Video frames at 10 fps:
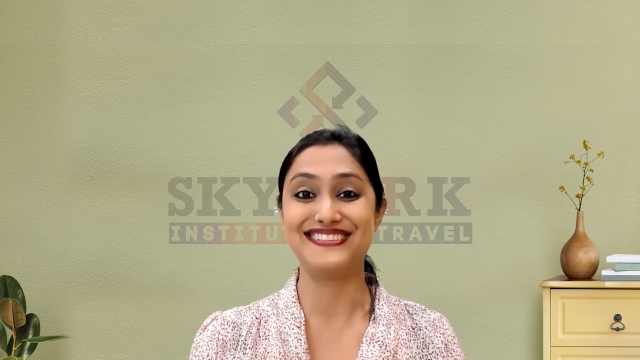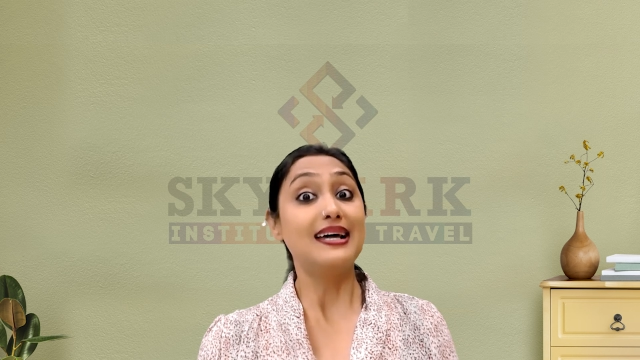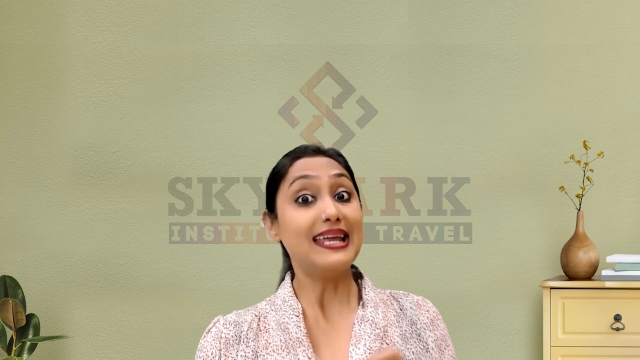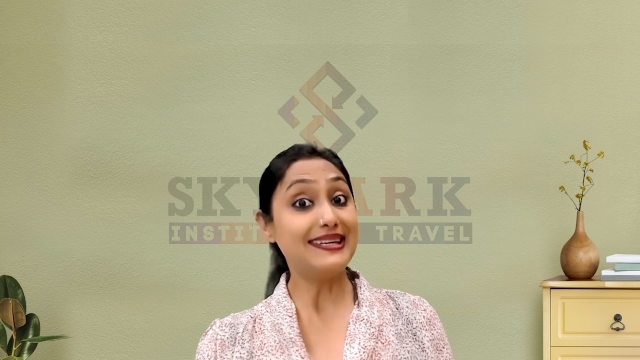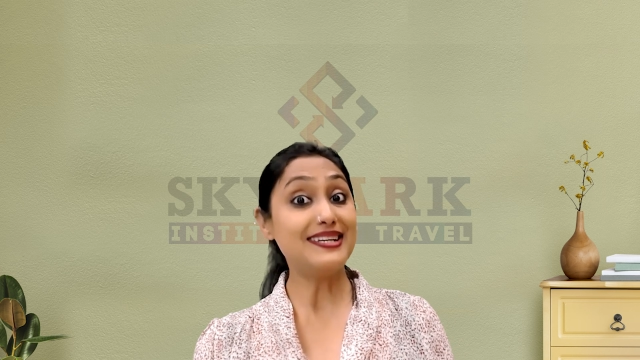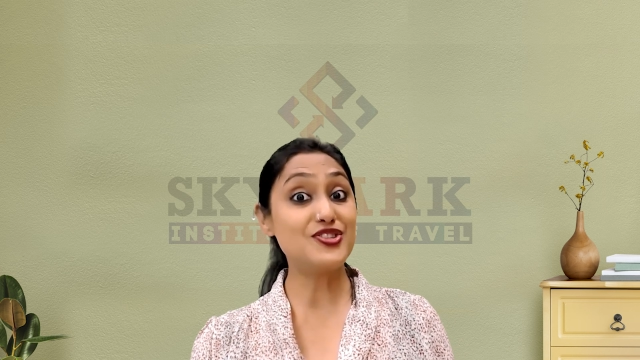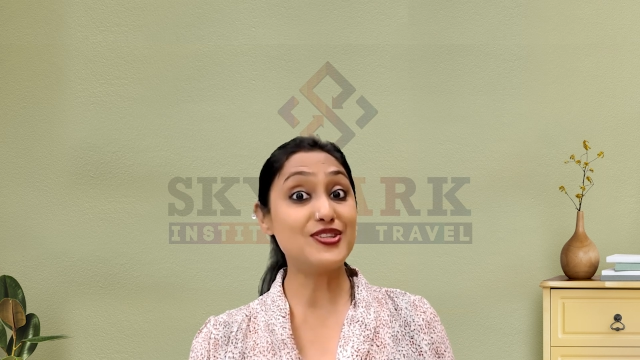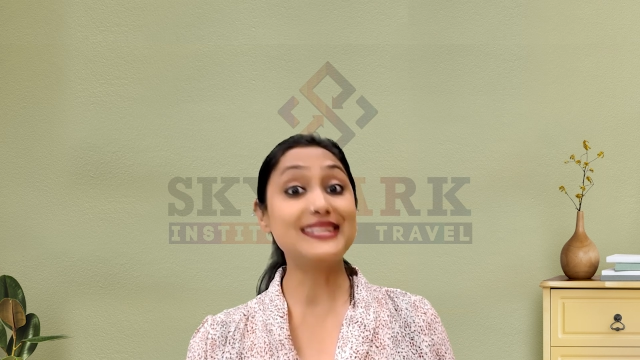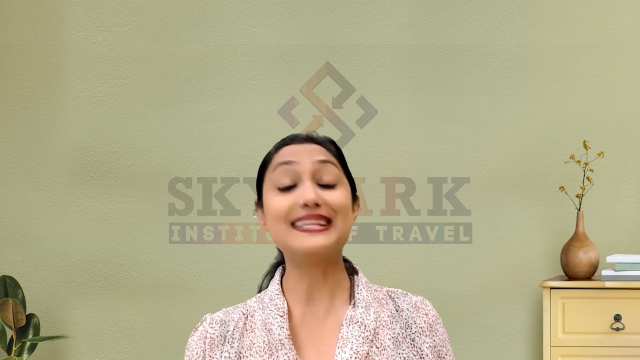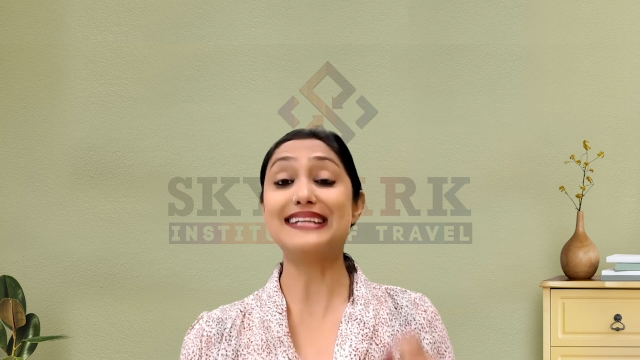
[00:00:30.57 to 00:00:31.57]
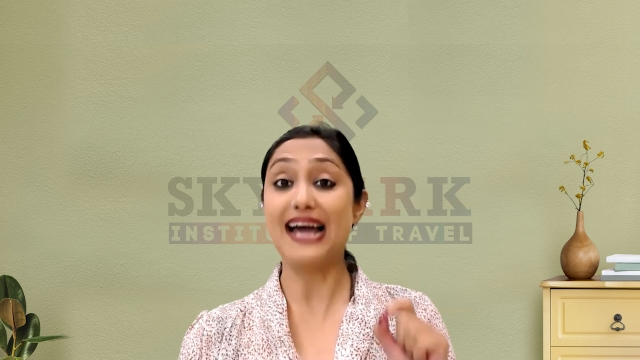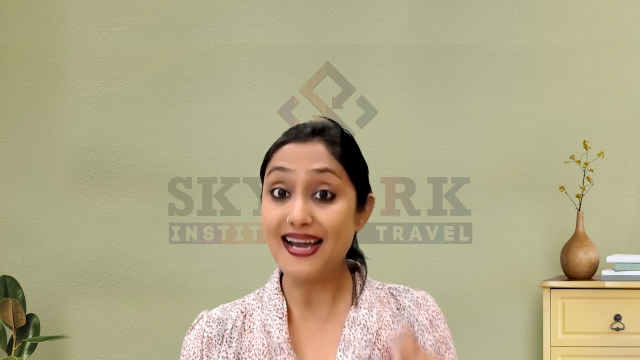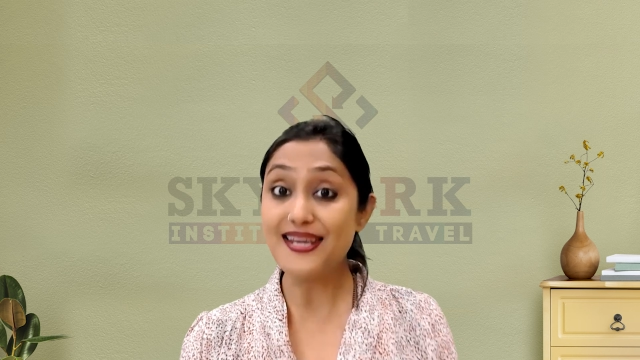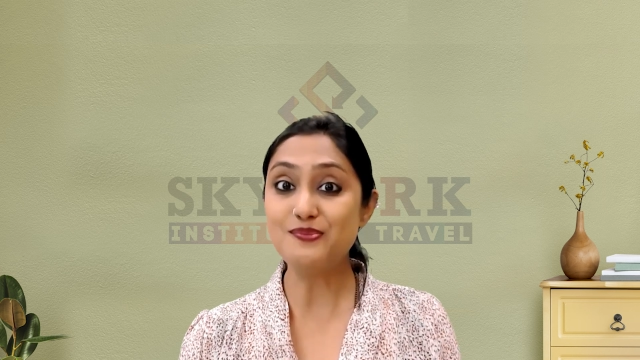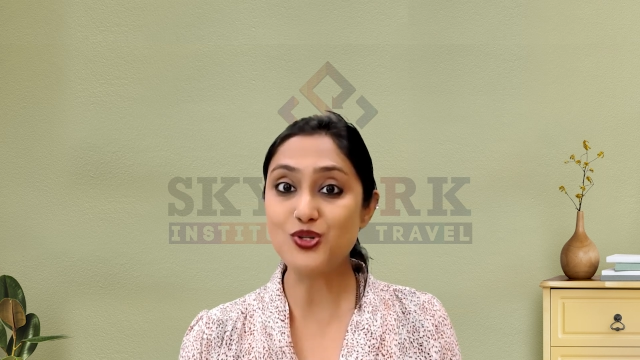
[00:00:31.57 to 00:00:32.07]
The industry that
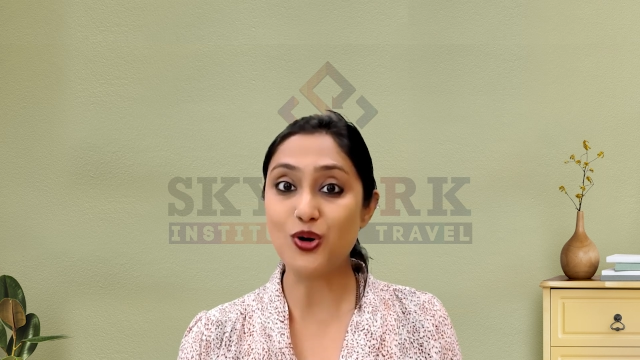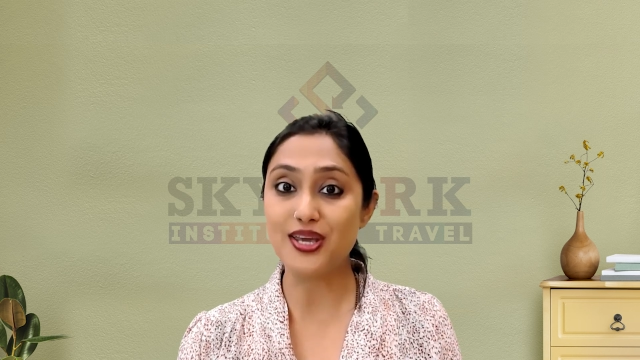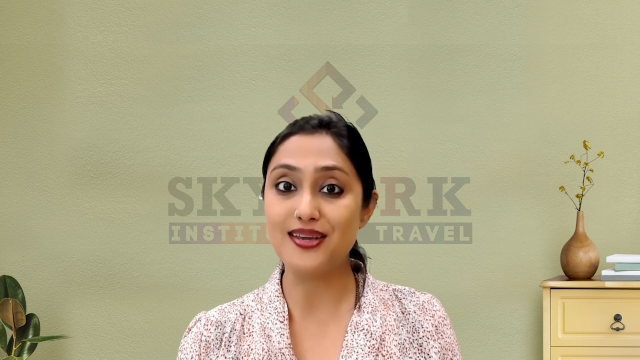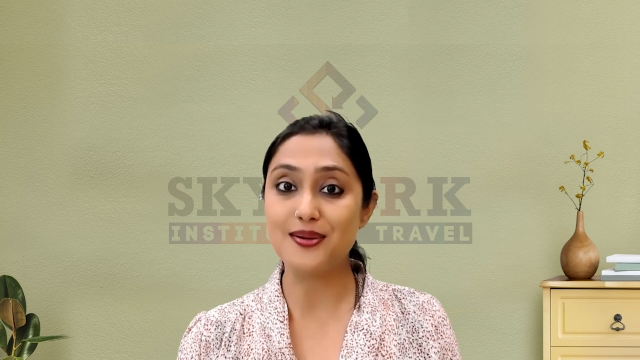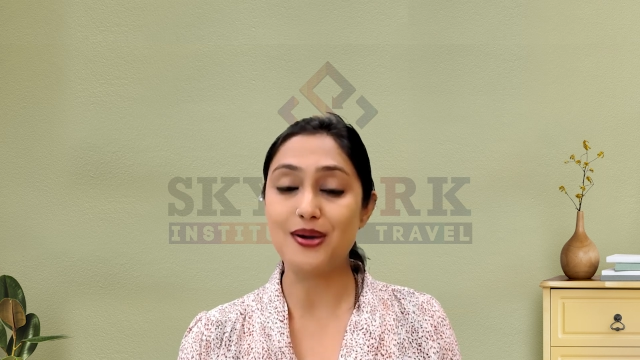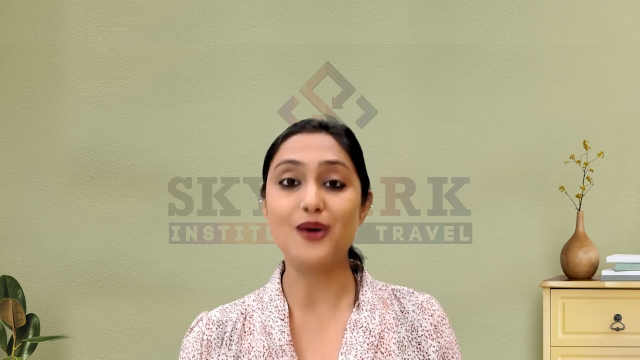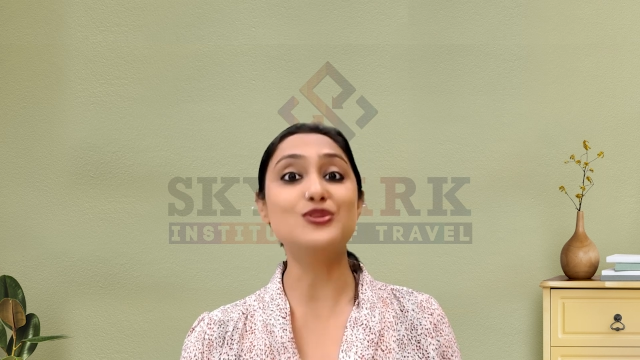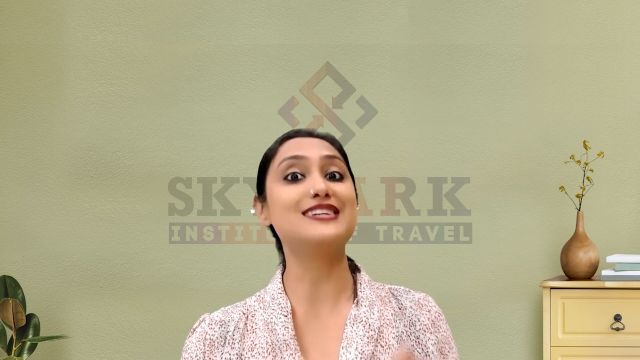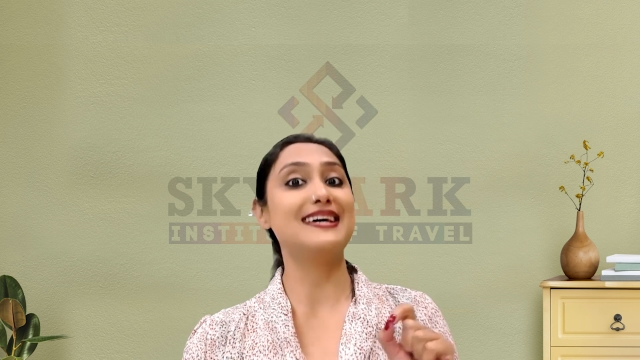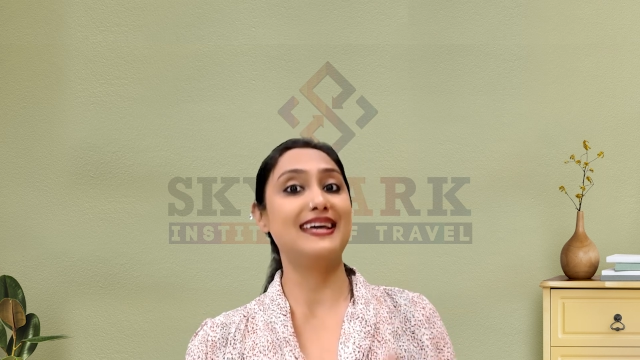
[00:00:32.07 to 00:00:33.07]
I am talking about